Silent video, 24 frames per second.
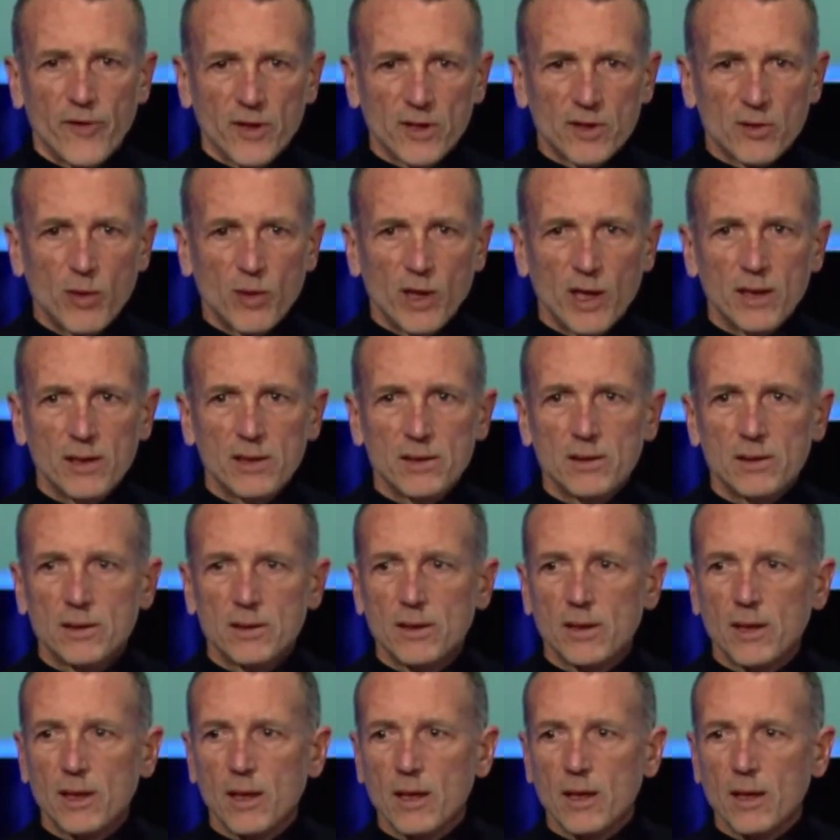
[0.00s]
On the first
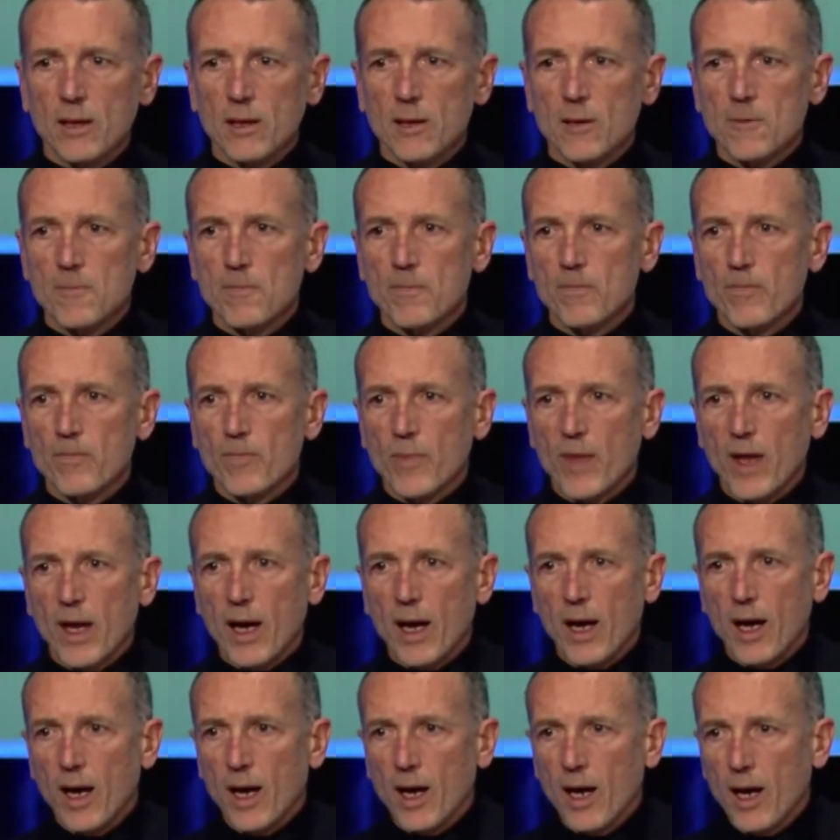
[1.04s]
one,
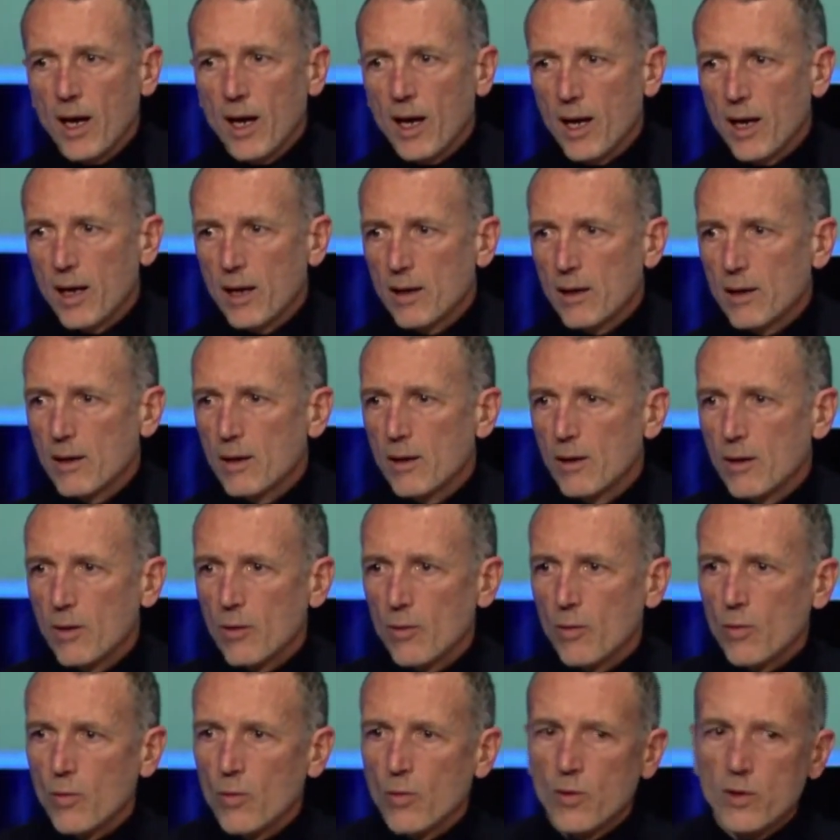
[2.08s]
I
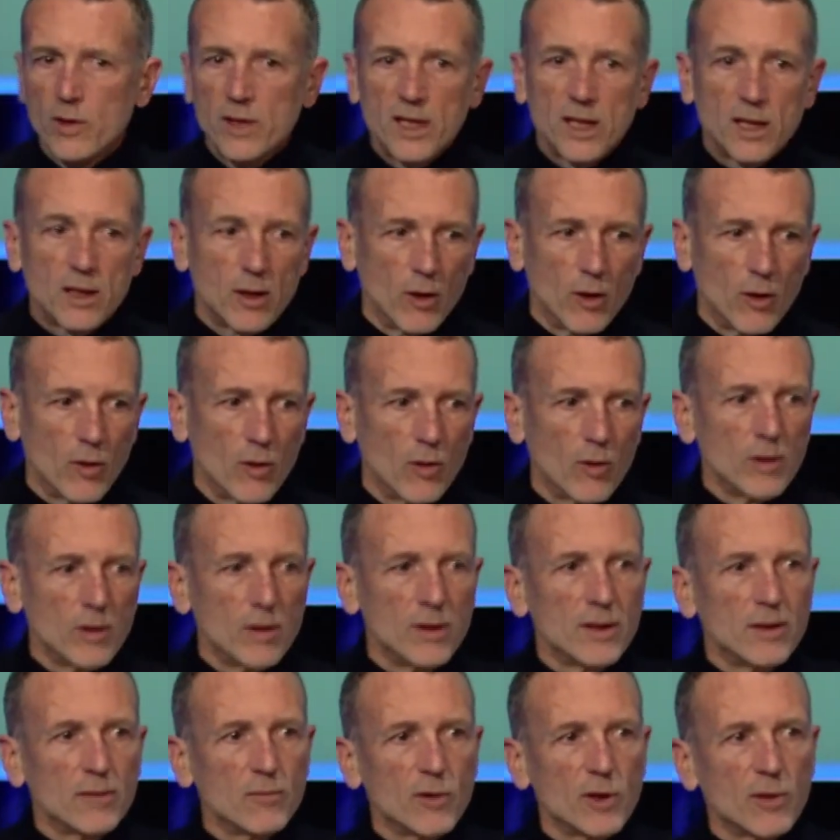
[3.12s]
would
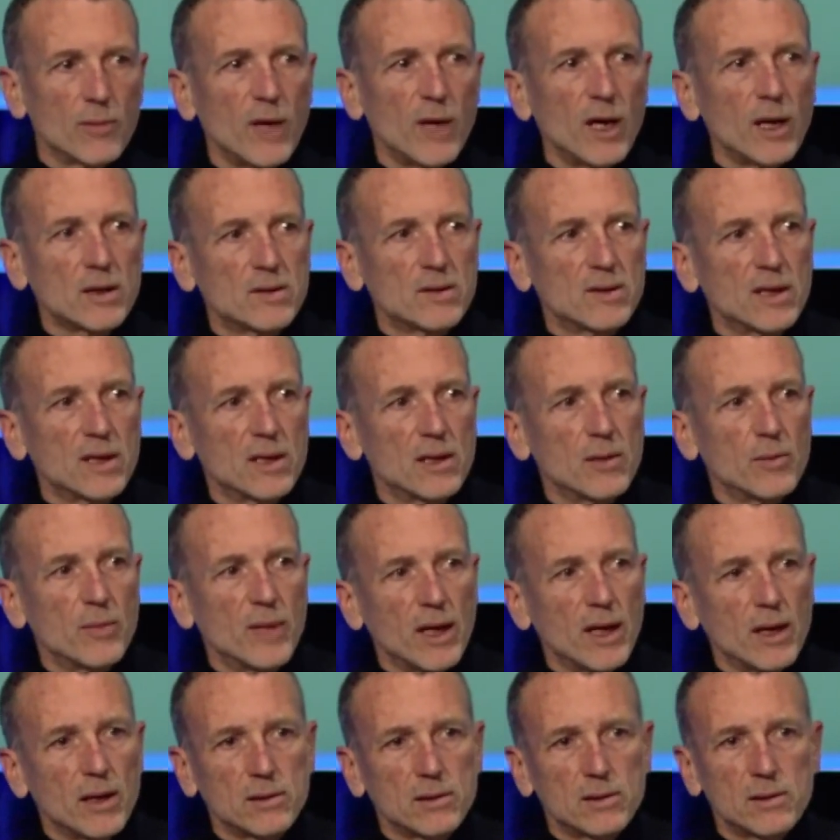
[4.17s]
echo what Mark
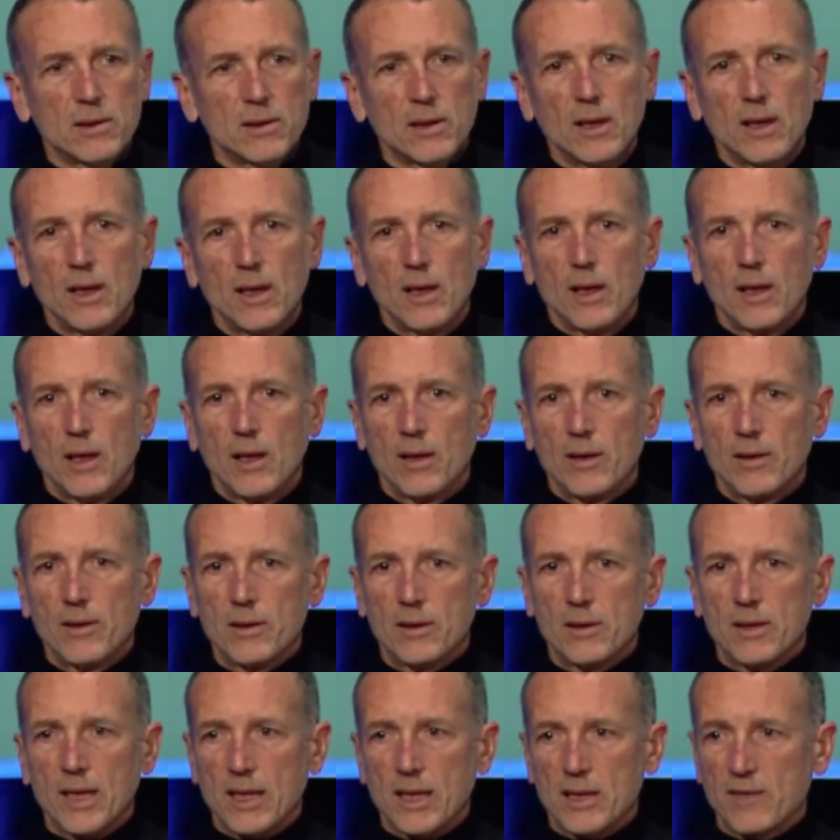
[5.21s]
said about
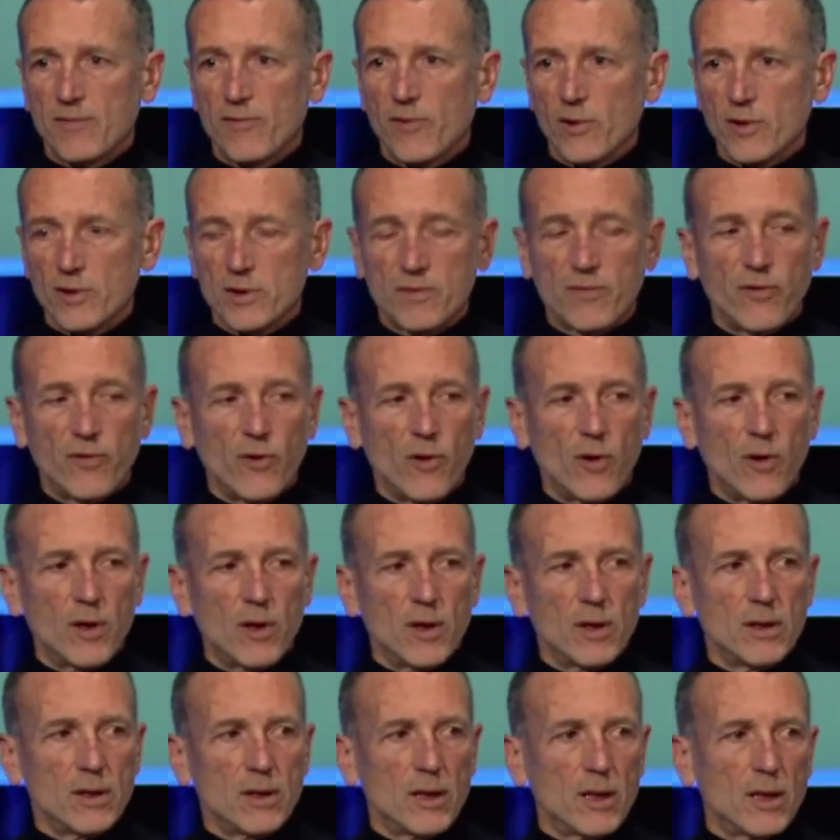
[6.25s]
the task force
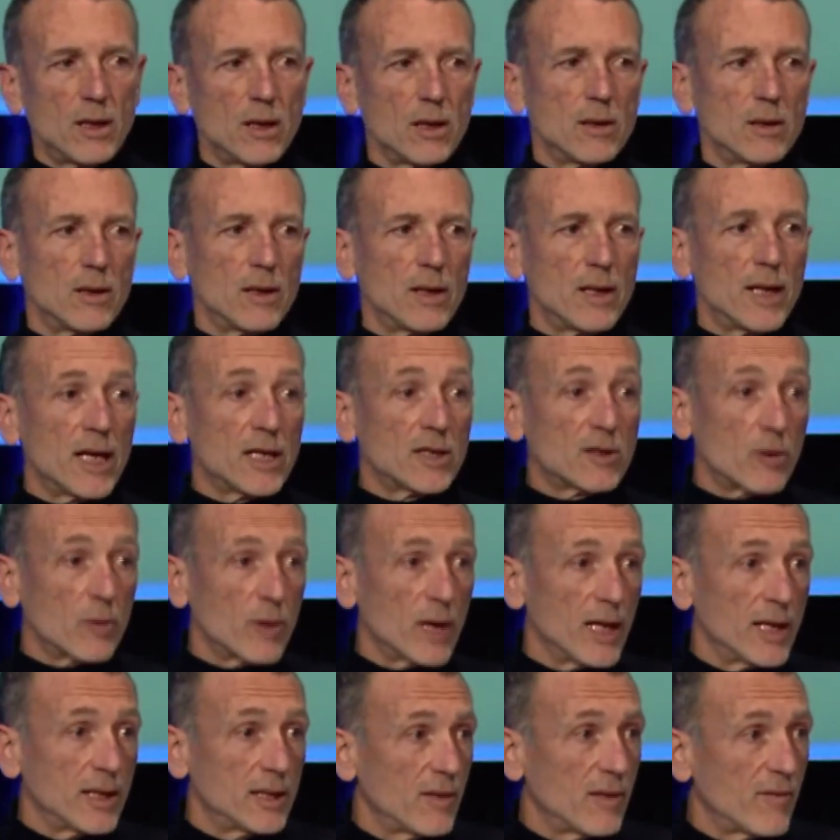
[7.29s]
for
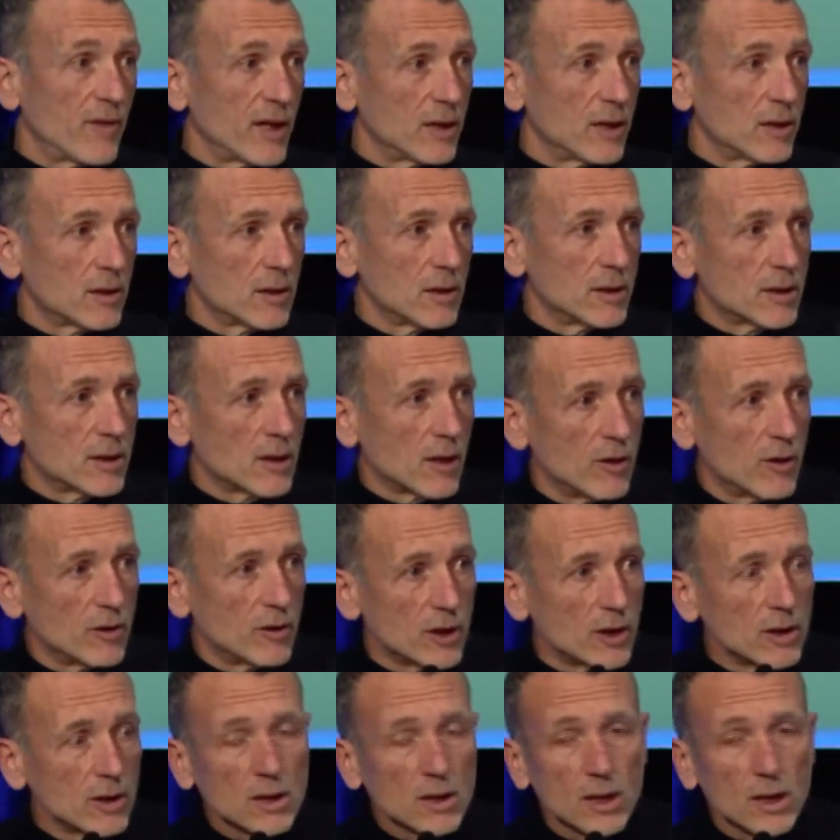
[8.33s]
nature-related financial
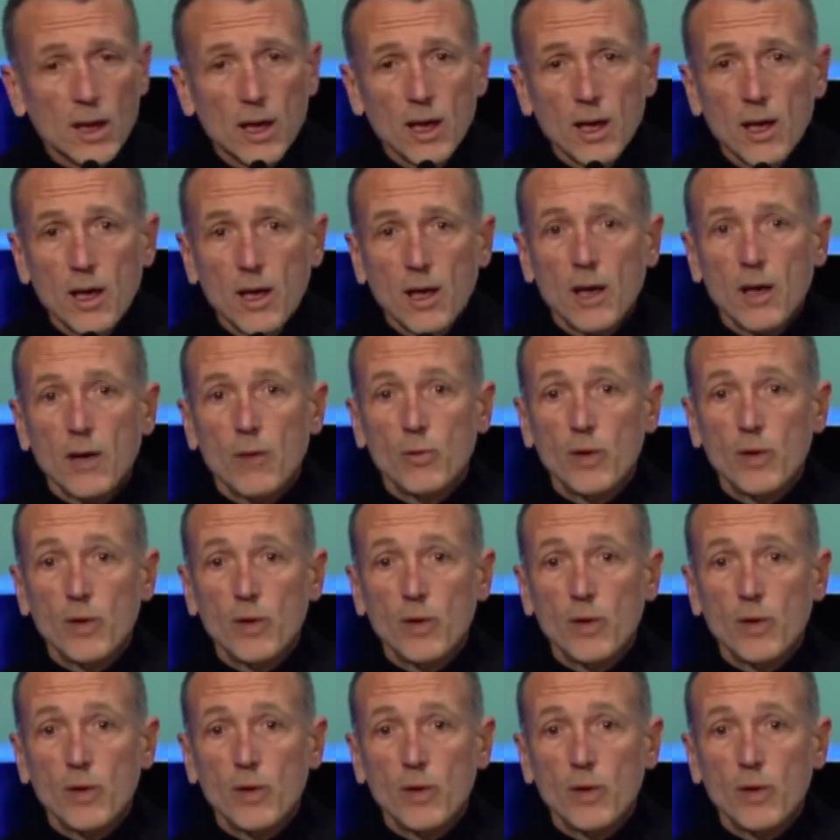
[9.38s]
disclosures.